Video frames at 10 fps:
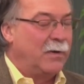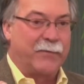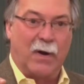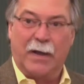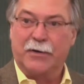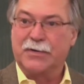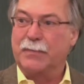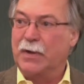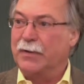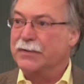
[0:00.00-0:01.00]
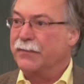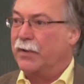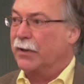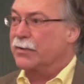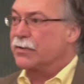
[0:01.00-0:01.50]
for hundreds of millions of
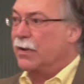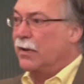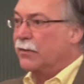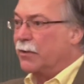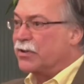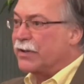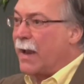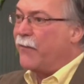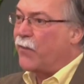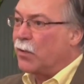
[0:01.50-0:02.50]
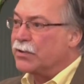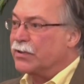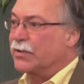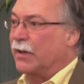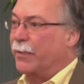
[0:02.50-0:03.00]
years. Those same
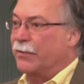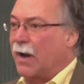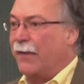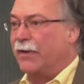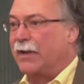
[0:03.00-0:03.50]
forces that have been driving